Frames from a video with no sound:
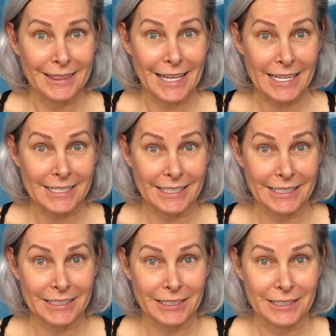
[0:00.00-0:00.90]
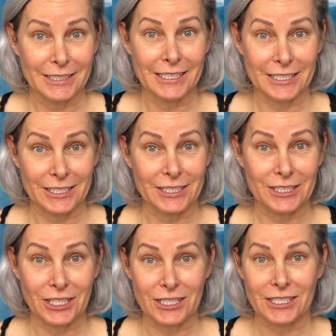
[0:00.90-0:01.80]
That's it. This is
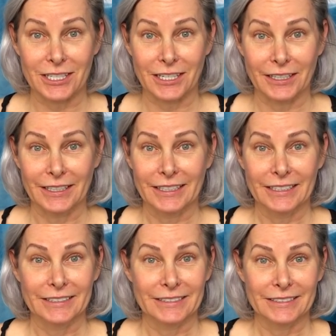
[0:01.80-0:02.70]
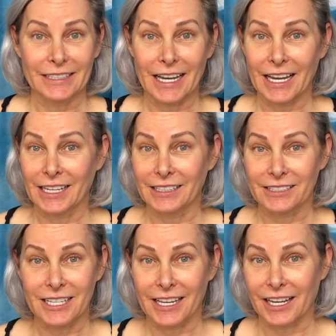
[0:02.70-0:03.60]
just a, hey,
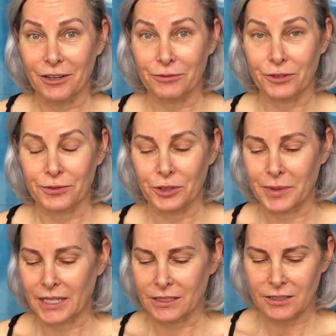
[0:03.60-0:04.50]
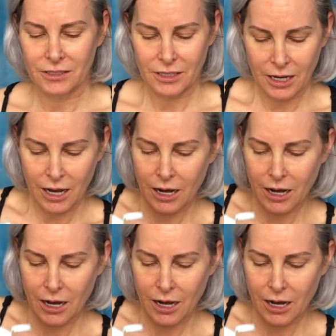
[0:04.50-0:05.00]
let's hang out for a few minutes.